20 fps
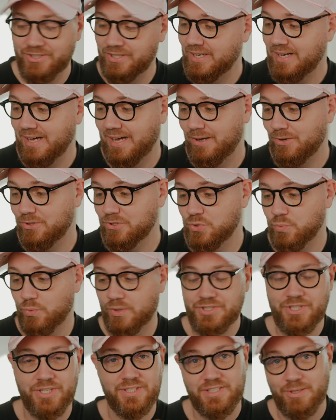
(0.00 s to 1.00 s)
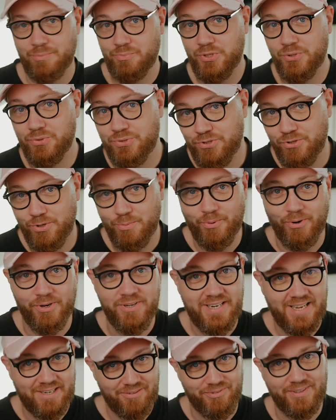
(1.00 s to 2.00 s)
the couch watching some YouTube or
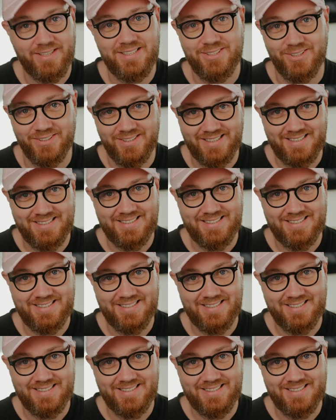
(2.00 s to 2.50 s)
Netflix on these